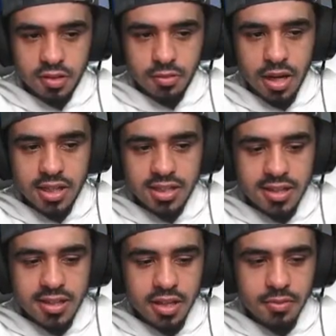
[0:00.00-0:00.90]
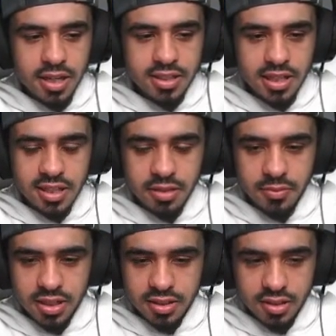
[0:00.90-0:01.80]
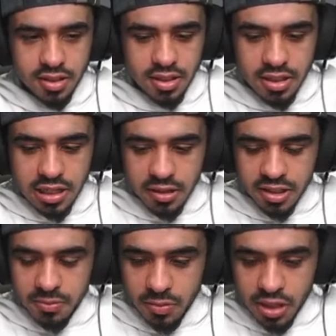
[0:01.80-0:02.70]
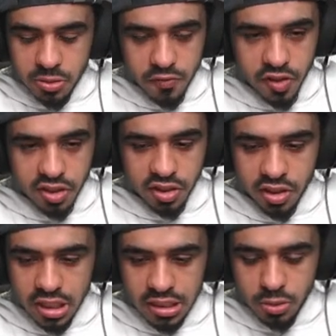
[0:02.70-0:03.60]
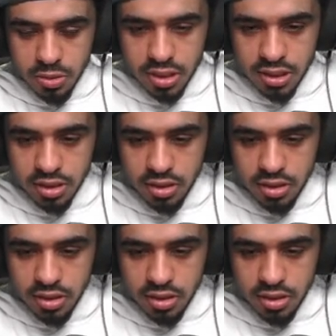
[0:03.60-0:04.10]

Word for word: Mars, I'll take Mars, I'll take Mars. I'll get Mars to freaking uh, two stars.